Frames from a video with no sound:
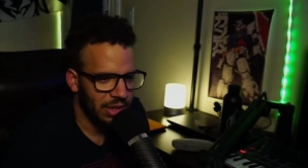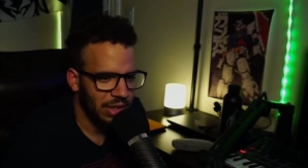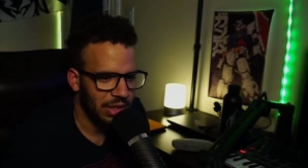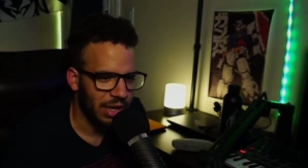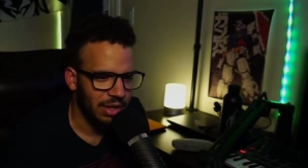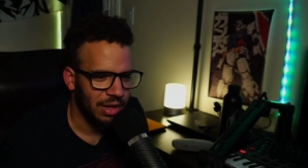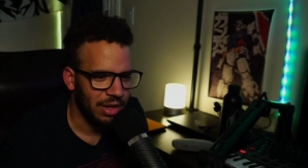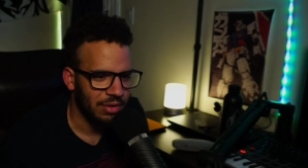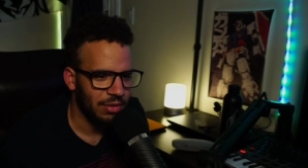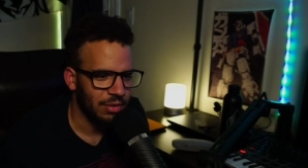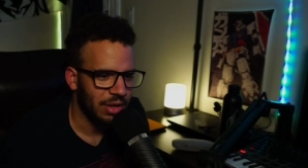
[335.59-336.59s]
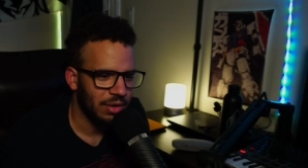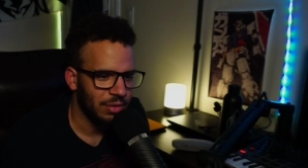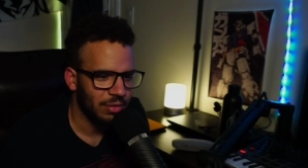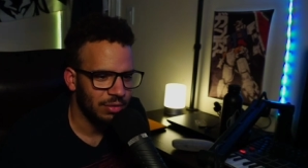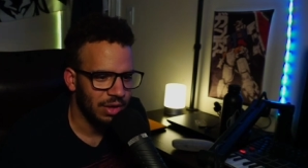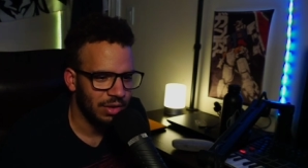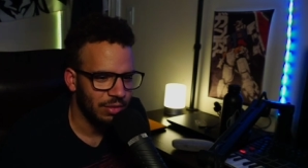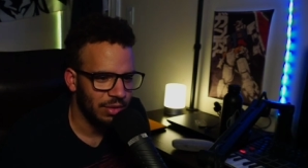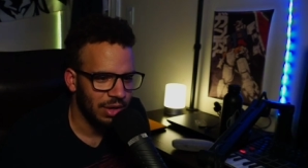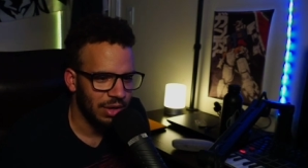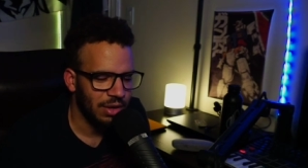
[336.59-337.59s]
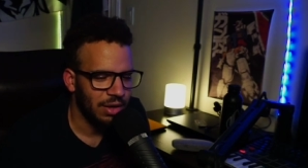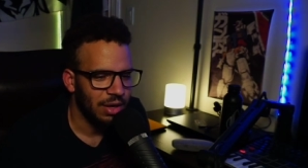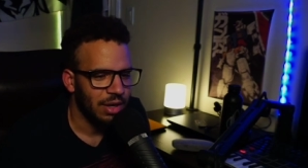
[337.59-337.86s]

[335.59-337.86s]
Like I, I don't I don't I don't care.